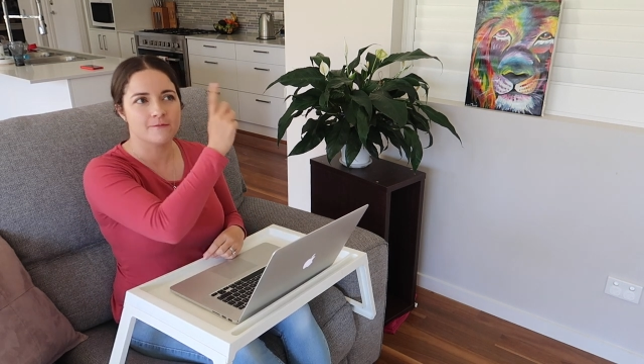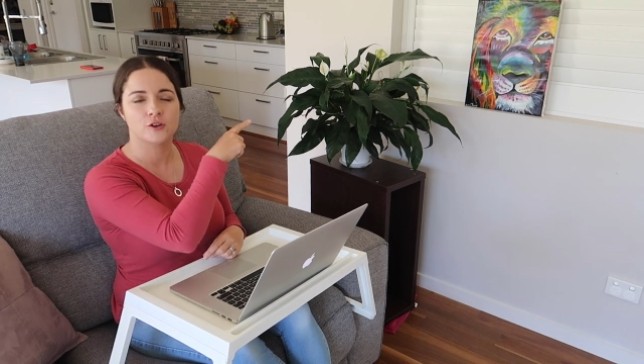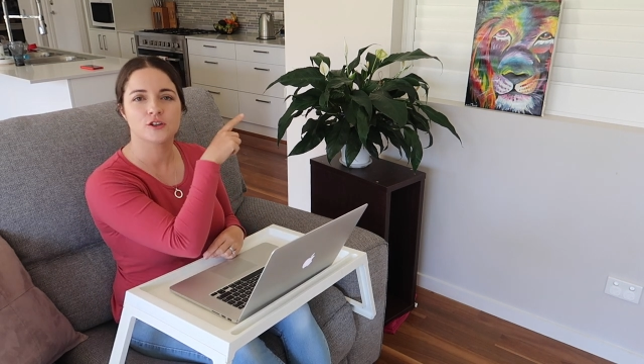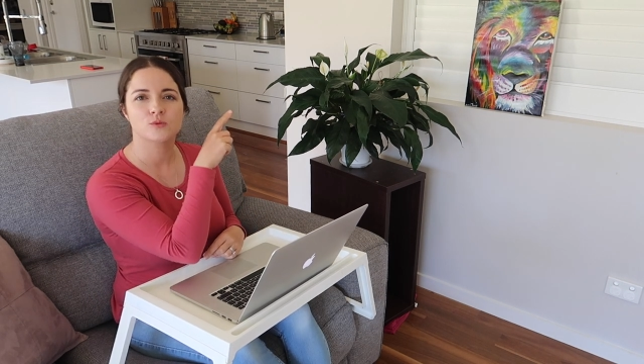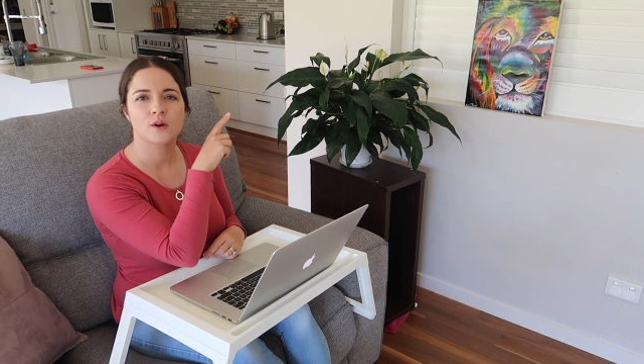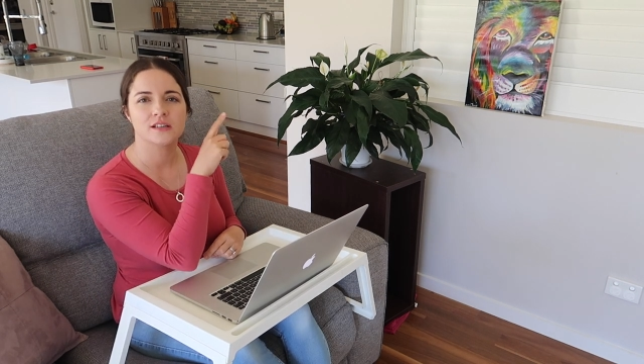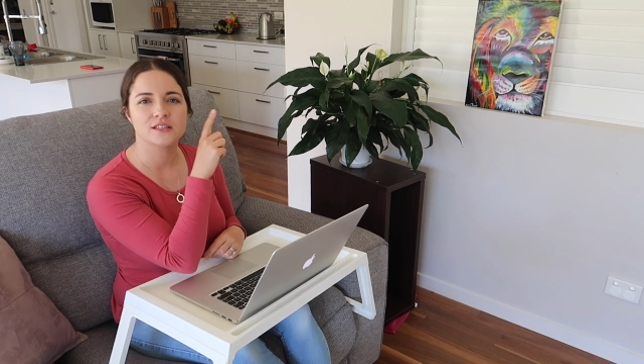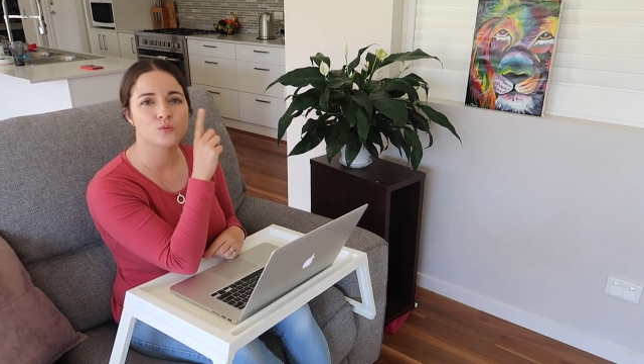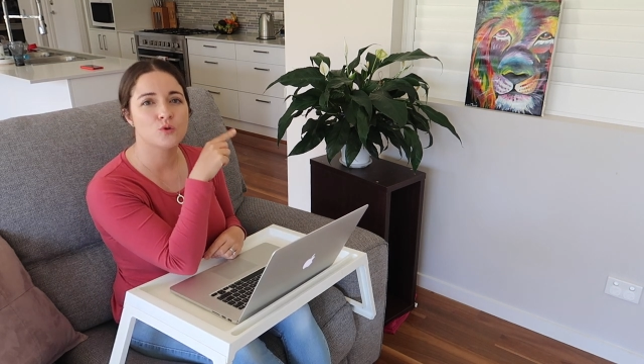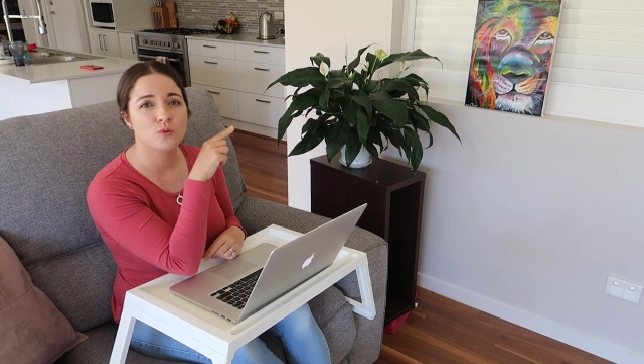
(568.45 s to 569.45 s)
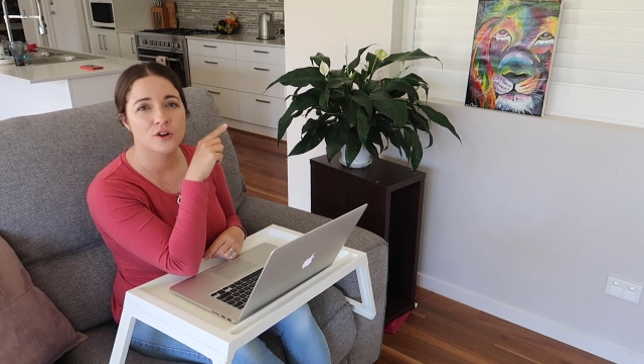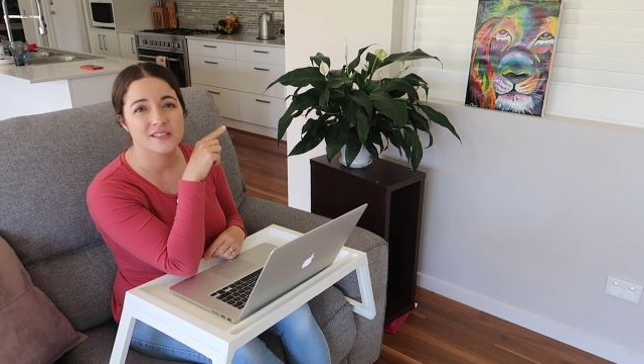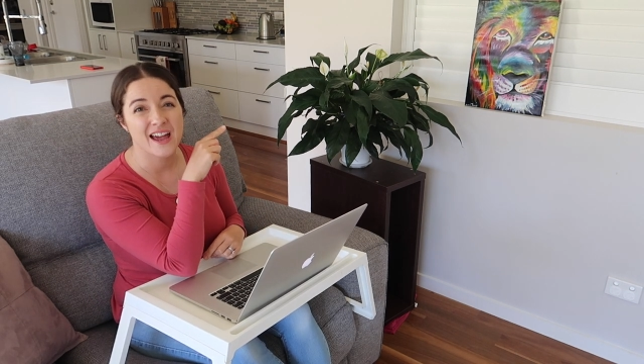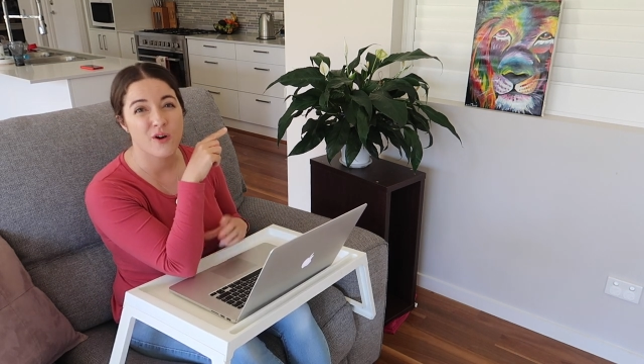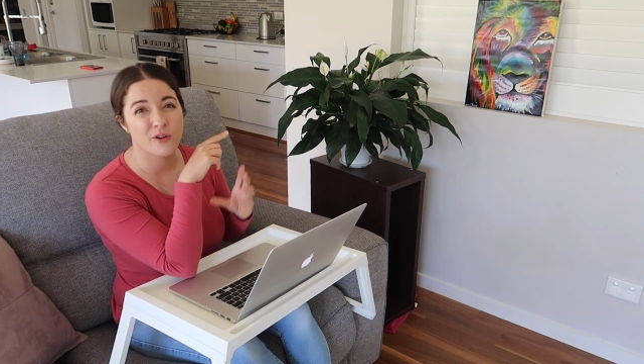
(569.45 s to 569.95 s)
The first one is
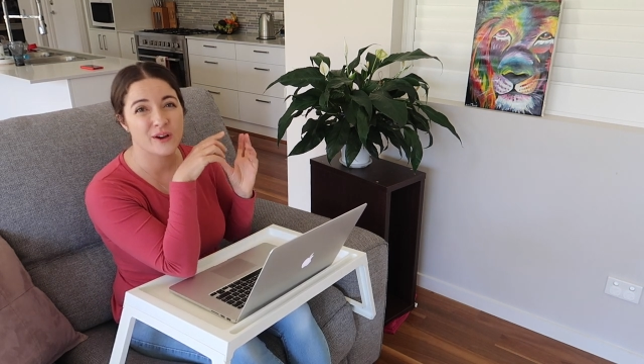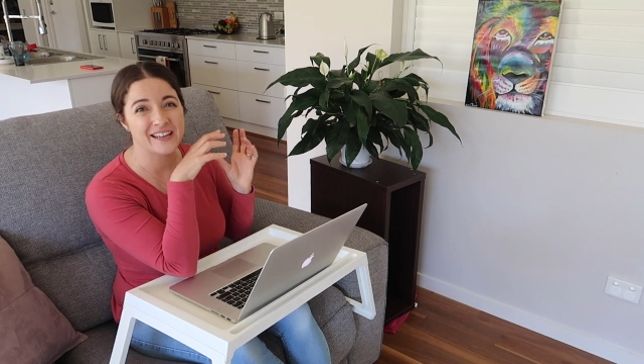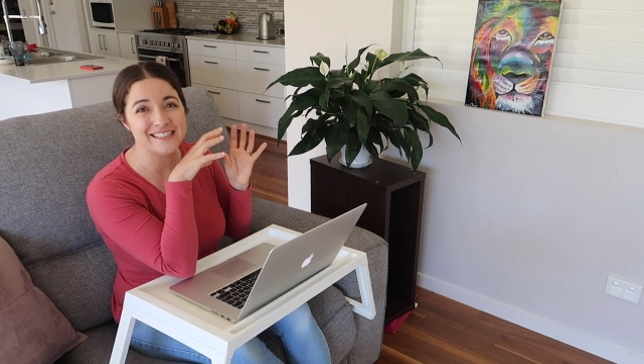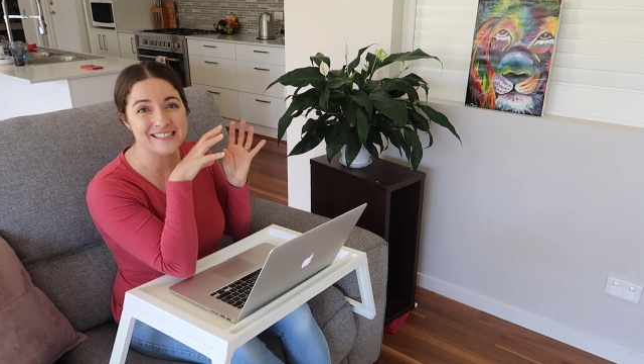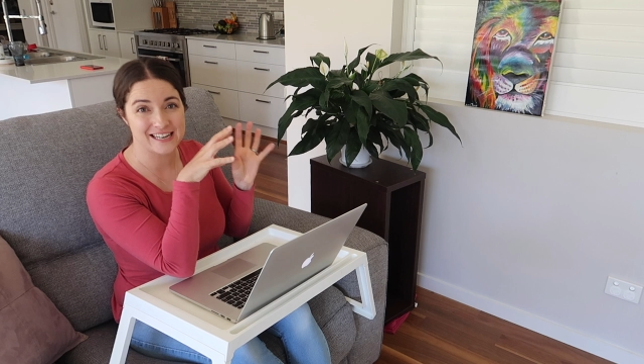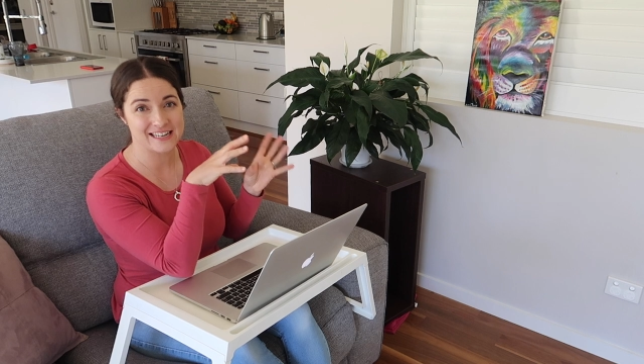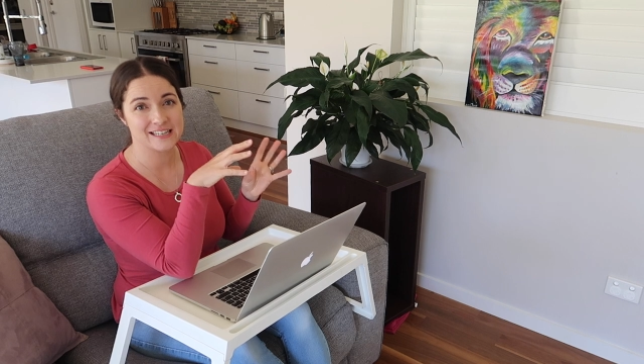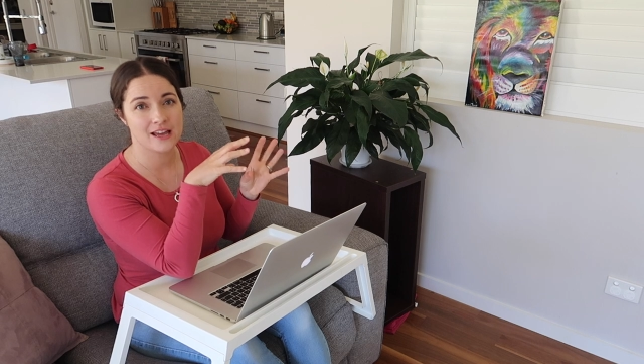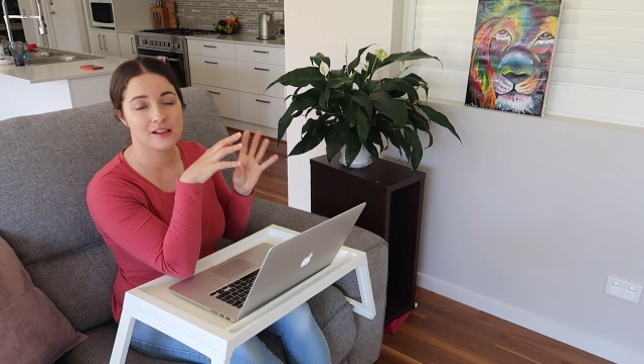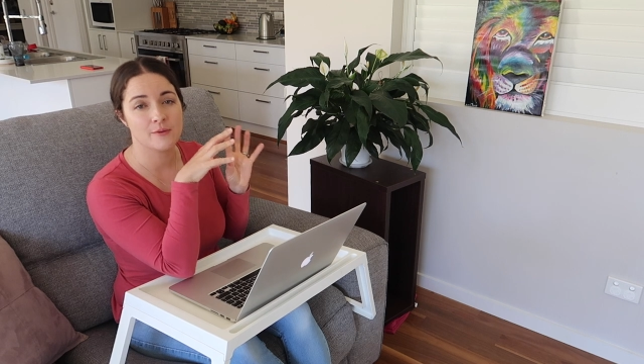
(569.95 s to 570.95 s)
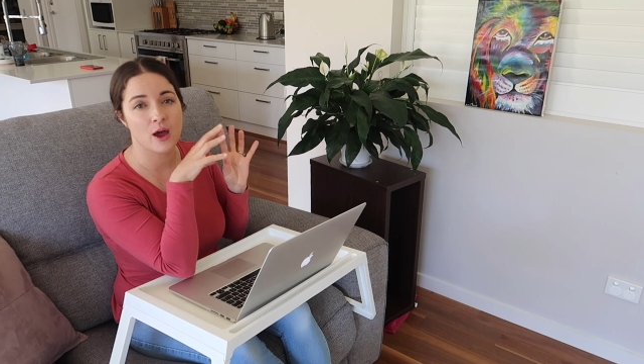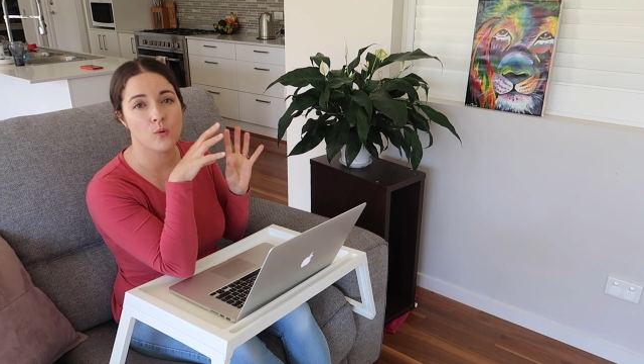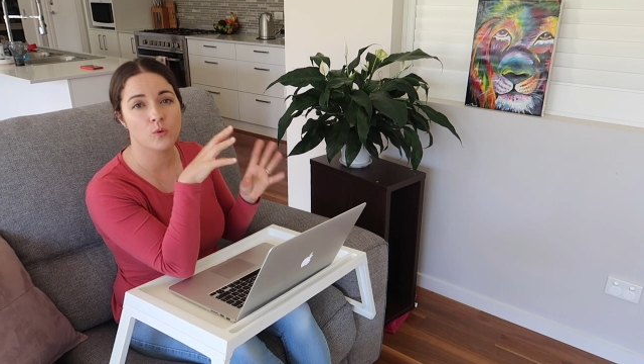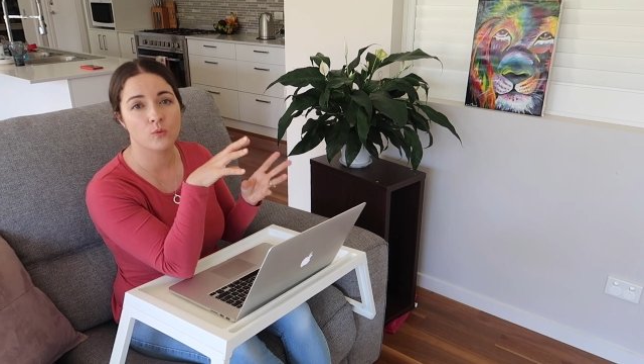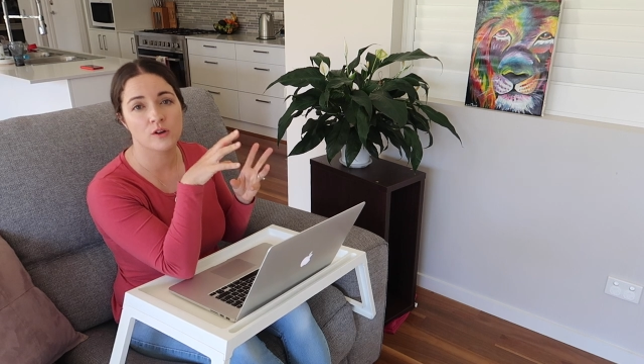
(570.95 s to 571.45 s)
Woolworths, how I went in detail
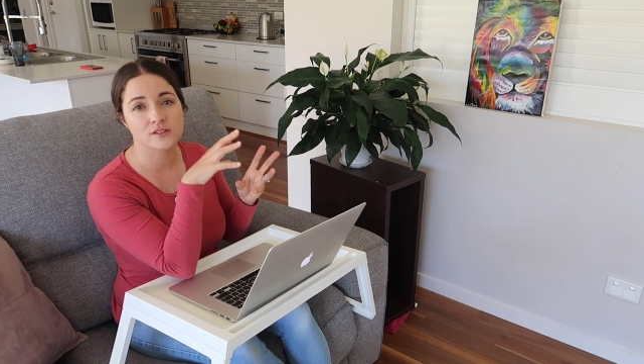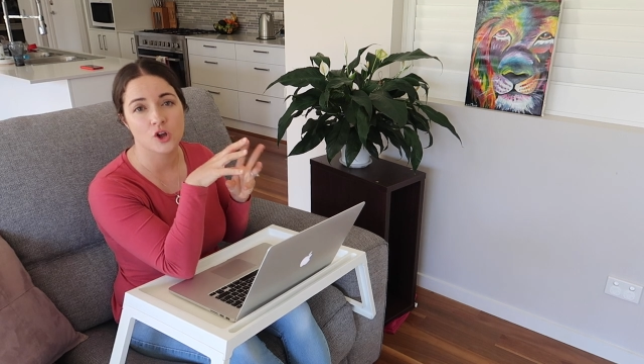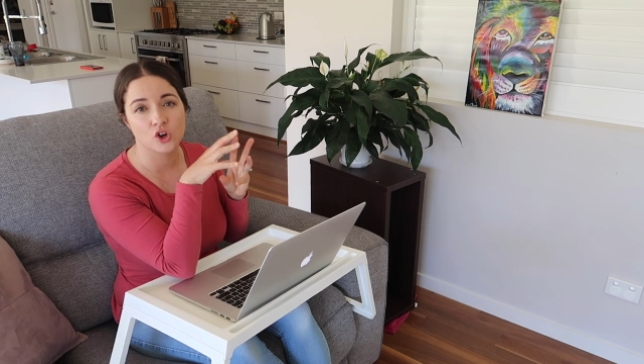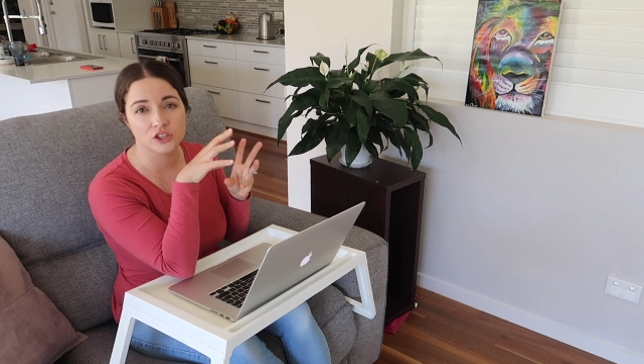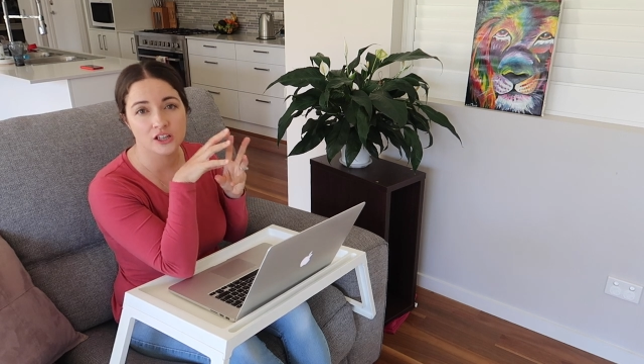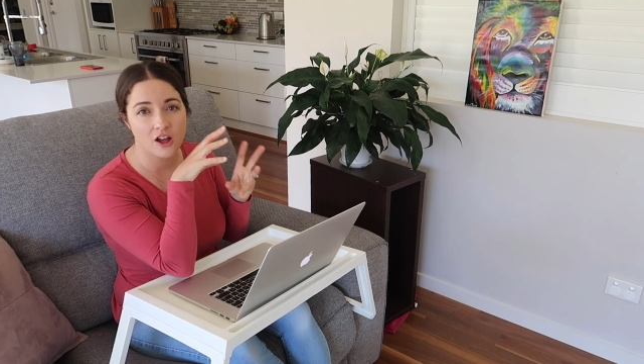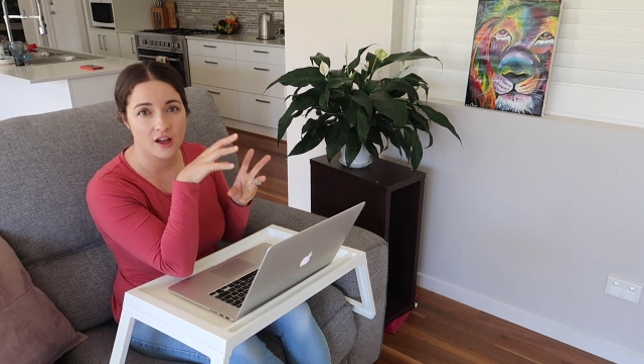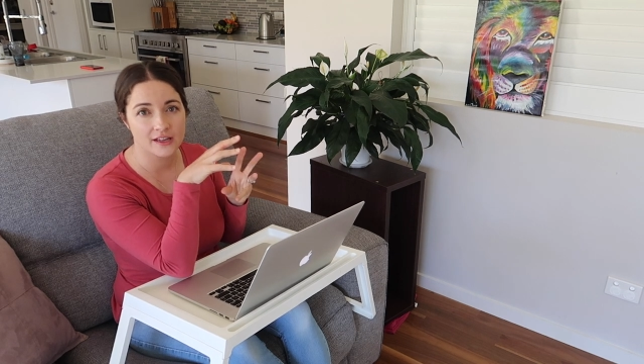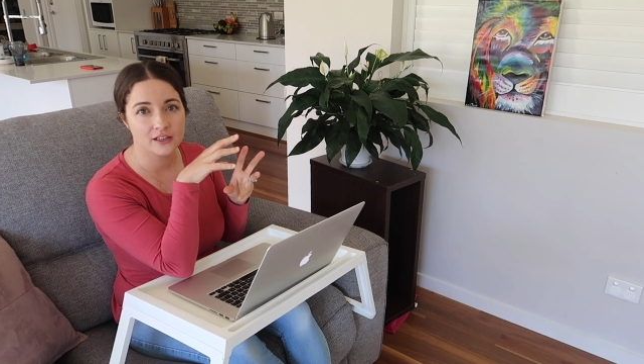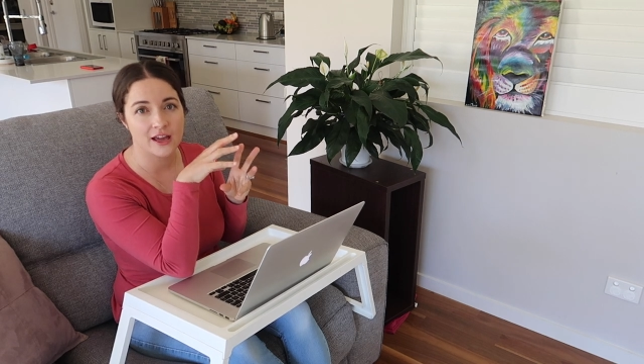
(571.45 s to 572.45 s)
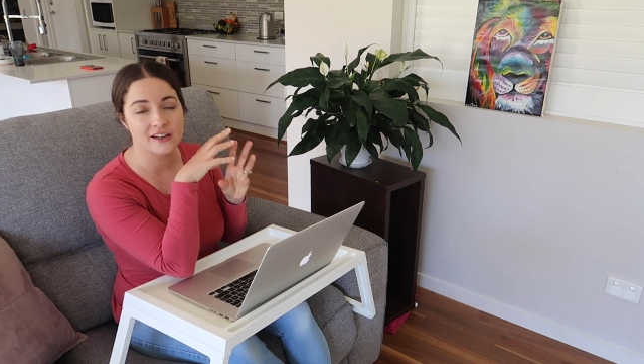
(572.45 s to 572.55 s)
about Woolworths online,